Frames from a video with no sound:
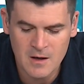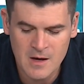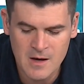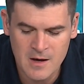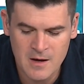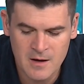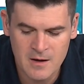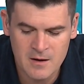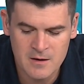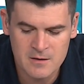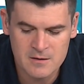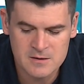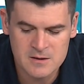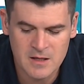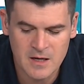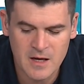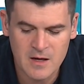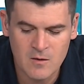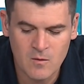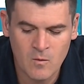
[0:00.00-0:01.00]
and
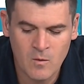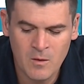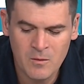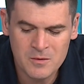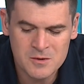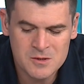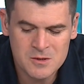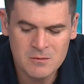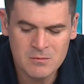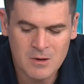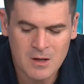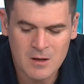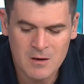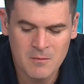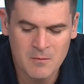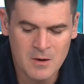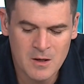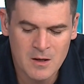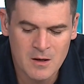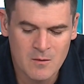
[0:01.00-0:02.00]
said, "Hey, what would you
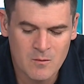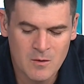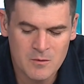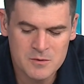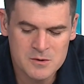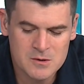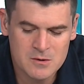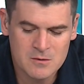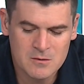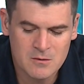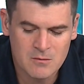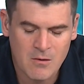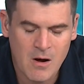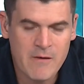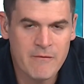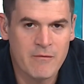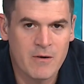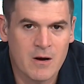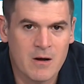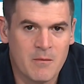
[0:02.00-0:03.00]
recommend? What would you and your
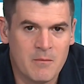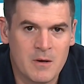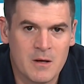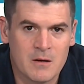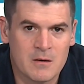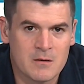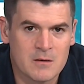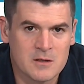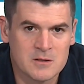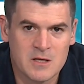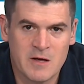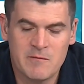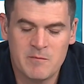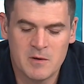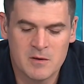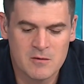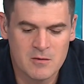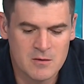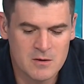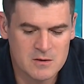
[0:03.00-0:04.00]
wife recommend? Because they've
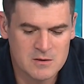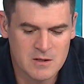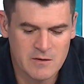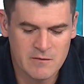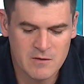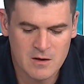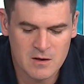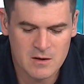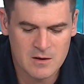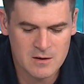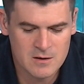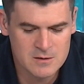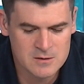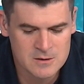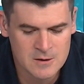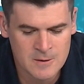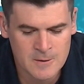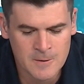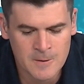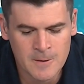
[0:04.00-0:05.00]
been through this, they've got
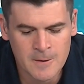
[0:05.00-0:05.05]
kids."